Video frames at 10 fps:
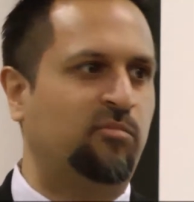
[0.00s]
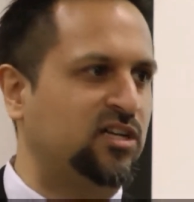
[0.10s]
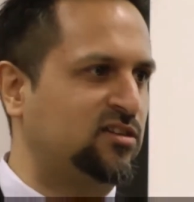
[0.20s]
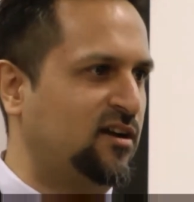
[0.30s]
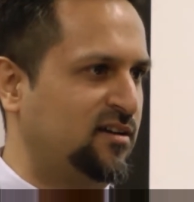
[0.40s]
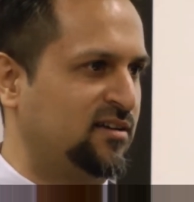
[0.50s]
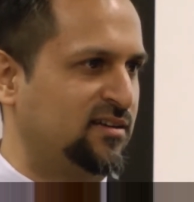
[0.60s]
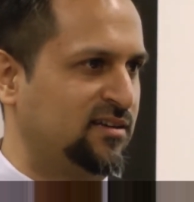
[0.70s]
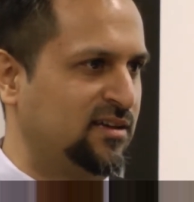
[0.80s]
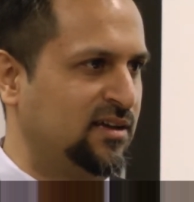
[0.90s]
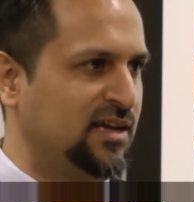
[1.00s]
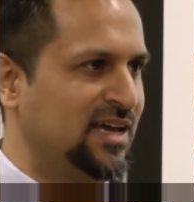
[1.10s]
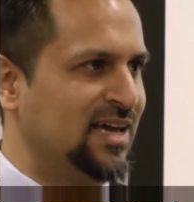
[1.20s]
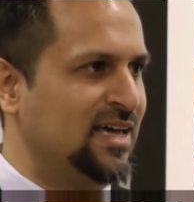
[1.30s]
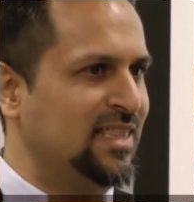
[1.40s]
Basra.
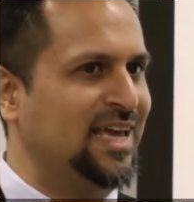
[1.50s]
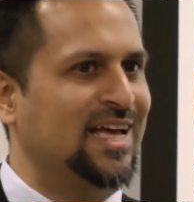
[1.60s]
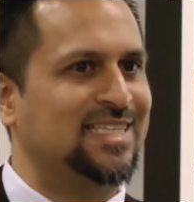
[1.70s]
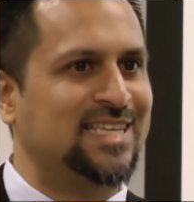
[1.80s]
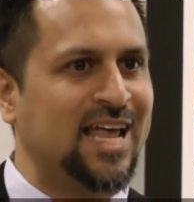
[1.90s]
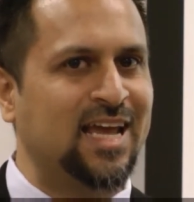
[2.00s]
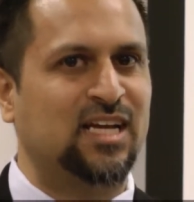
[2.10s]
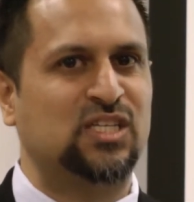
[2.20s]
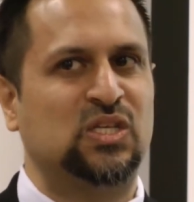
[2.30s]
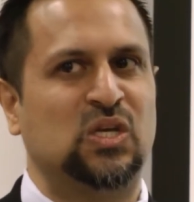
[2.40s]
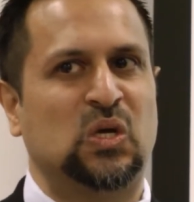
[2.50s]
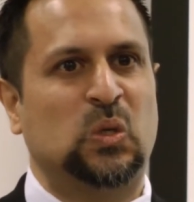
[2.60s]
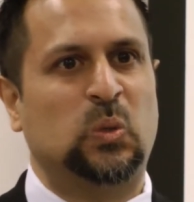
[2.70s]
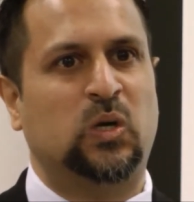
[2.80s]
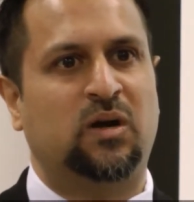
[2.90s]
The ascetics
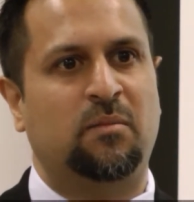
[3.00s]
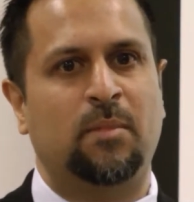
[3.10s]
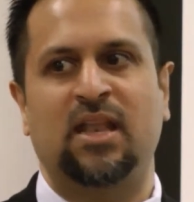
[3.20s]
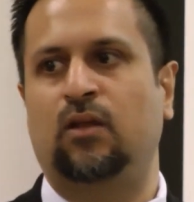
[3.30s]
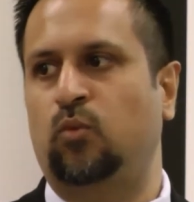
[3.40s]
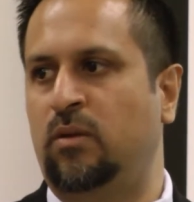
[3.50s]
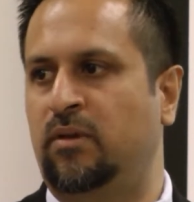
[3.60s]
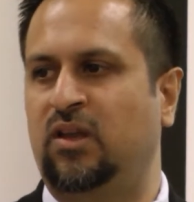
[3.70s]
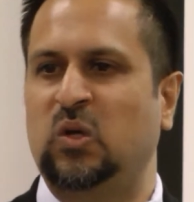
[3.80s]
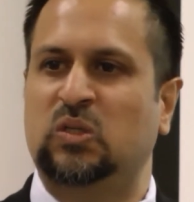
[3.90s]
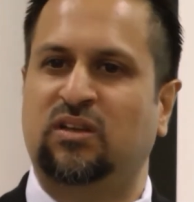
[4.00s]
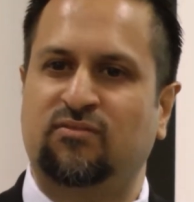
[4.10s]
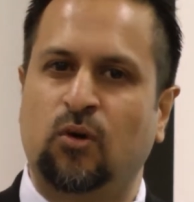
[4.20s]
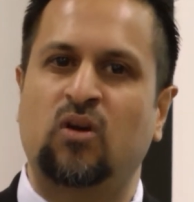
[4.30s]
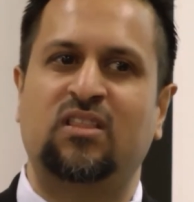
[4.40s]
were men and women who
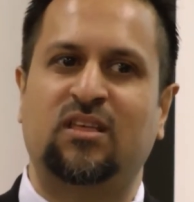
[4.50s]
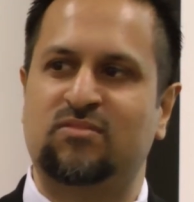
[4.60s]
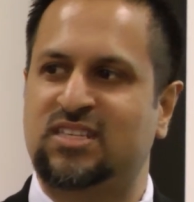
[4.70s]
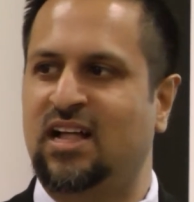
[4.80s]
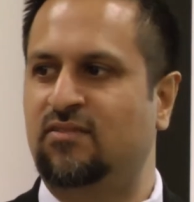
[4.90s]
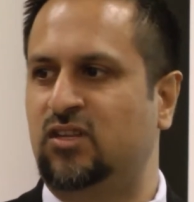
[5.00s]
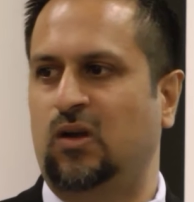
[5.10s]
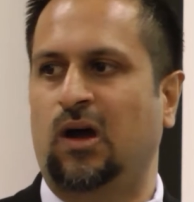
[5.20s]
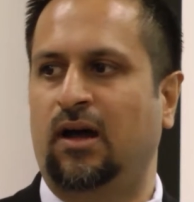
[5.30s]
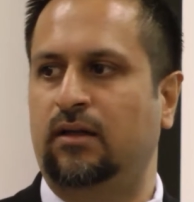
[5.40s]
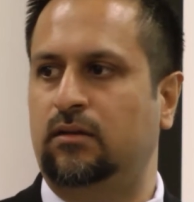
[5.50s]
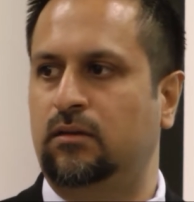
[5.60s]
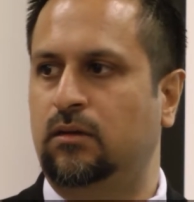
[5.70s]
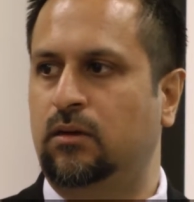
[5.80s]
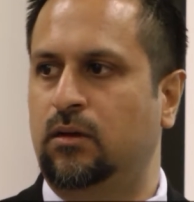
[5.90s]
devoted themselves to God
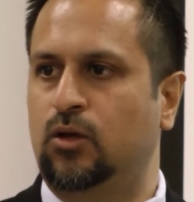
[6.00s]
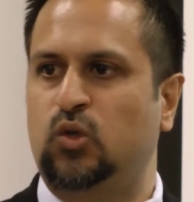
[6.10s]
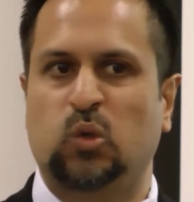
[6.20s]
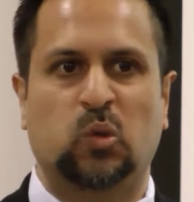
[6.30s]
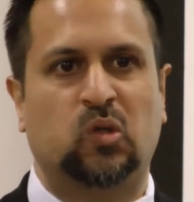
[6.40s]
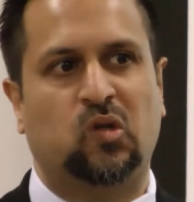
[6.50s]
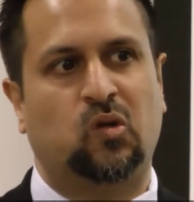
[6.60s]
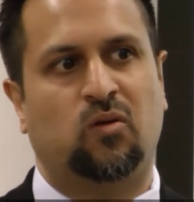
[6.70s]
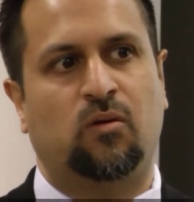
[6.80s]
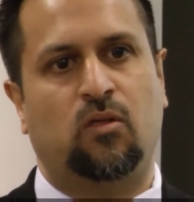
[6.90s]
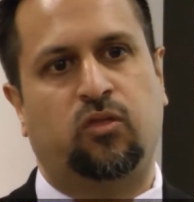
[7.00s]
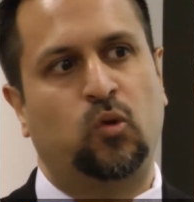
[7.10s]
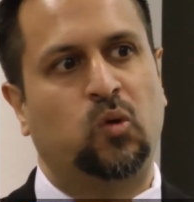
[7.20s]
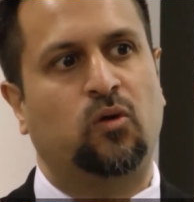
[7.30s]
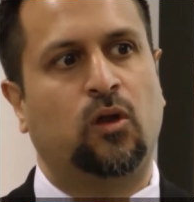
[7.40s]
to,
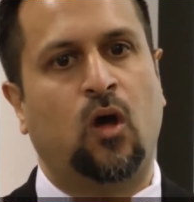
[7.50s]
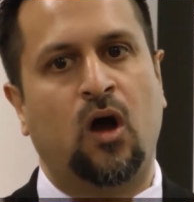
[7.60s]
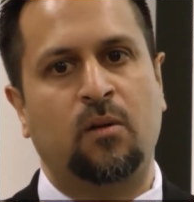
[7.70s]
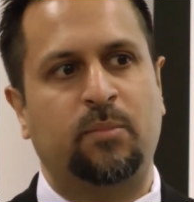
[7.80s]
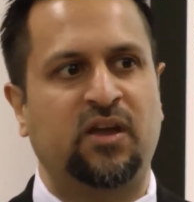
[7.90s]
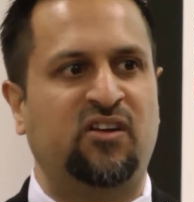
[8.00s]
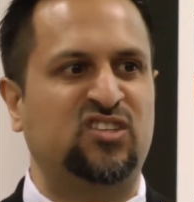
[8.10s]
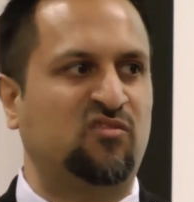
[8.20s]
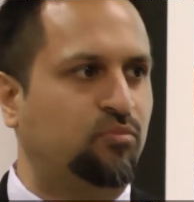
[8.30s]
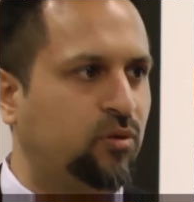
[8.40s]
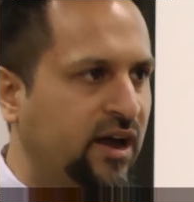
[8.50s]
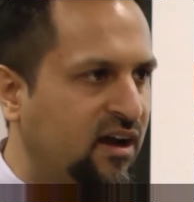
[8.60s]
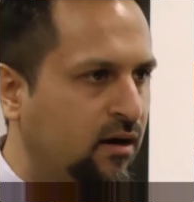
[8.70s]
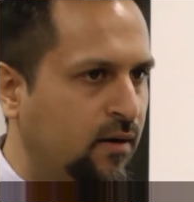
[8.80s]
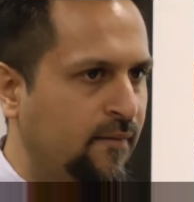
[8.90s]
through long periods of
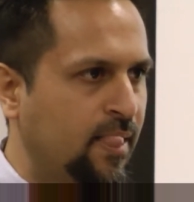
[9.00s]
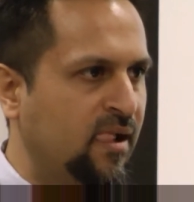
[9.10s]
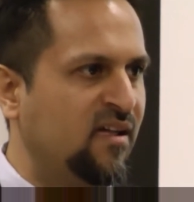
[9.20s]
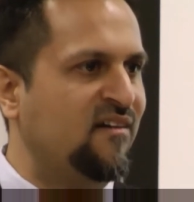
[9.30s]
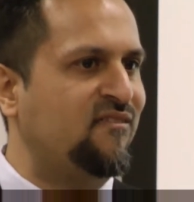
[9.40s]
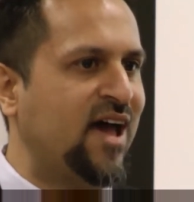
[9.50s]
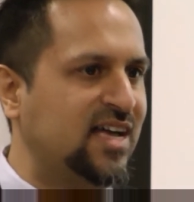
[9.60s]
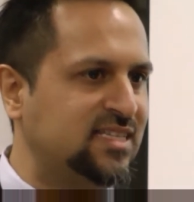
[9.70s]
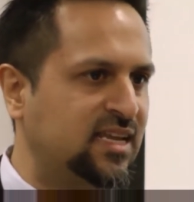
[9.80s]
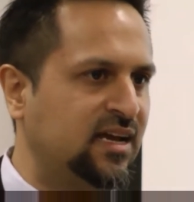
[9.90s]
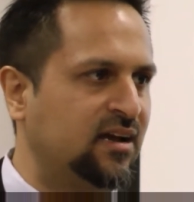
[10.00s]
prayer, fasting,